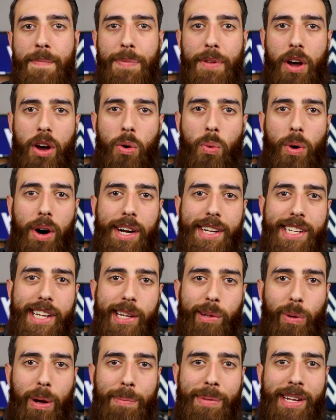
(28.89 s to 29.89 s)
on Wyze's
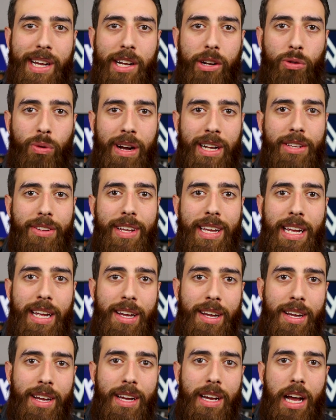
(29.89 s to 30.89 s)
website directly,
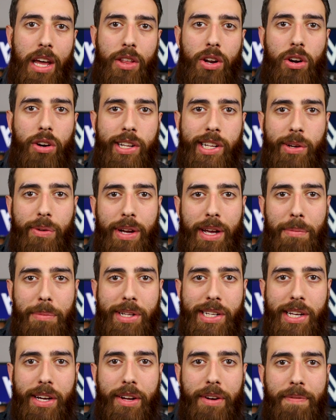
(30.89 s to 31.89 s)
and then also
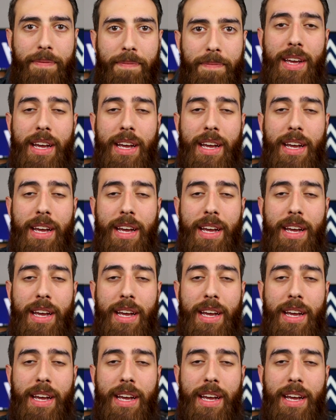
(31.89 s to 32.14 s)
Amazon.